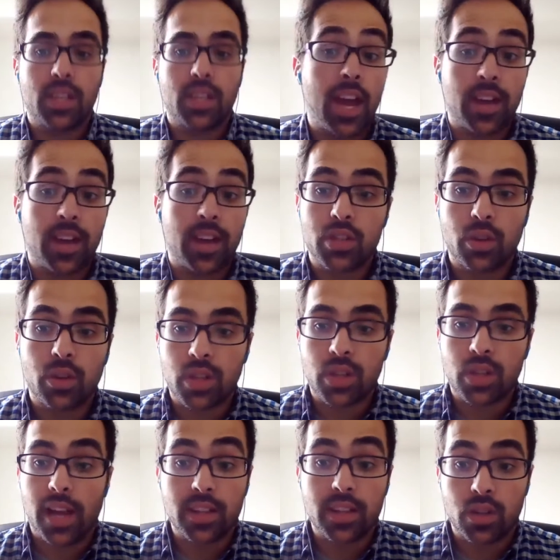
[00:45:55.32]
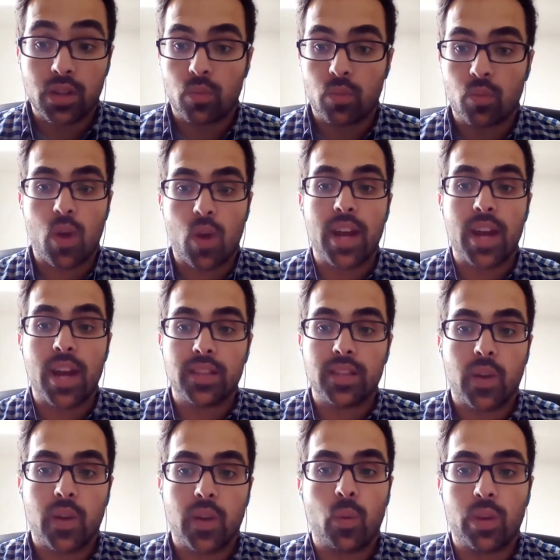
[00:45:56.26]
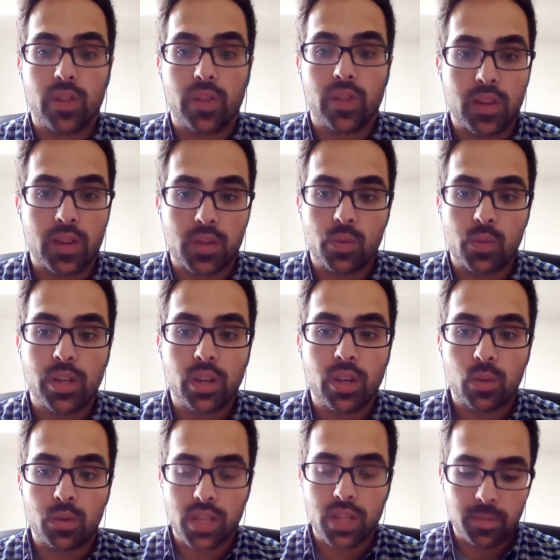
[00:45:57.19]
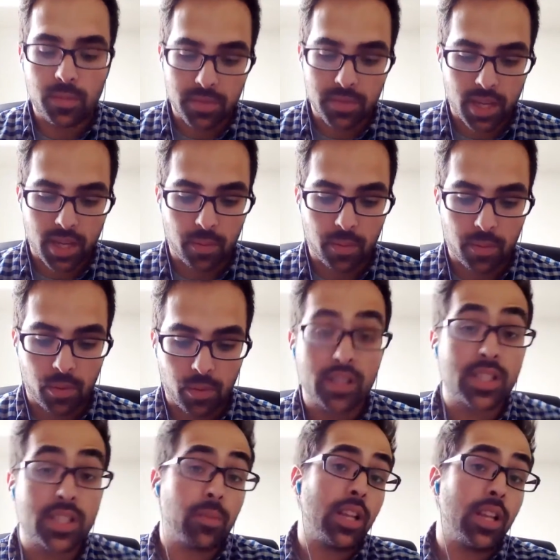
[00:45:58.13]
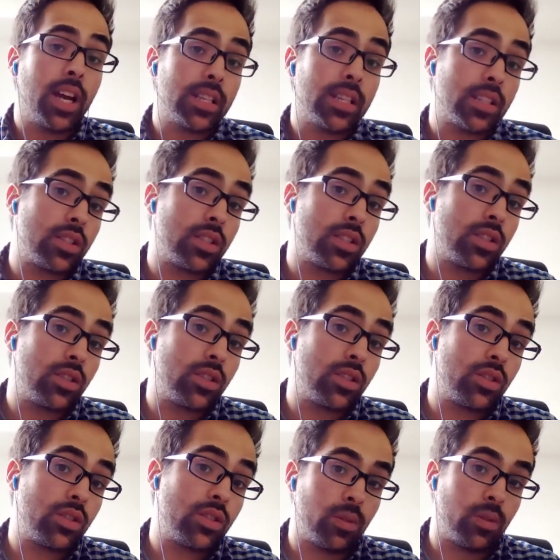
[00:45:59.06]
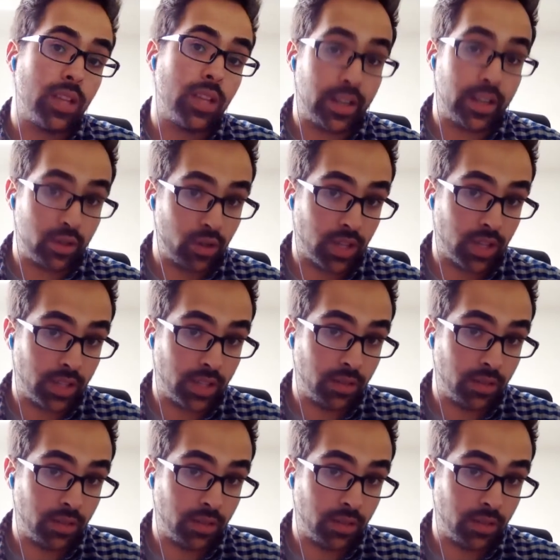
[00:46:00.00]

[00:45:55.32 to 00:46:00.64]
so clients are right in there with us. We don't keep them separate. Some clients don't like Trello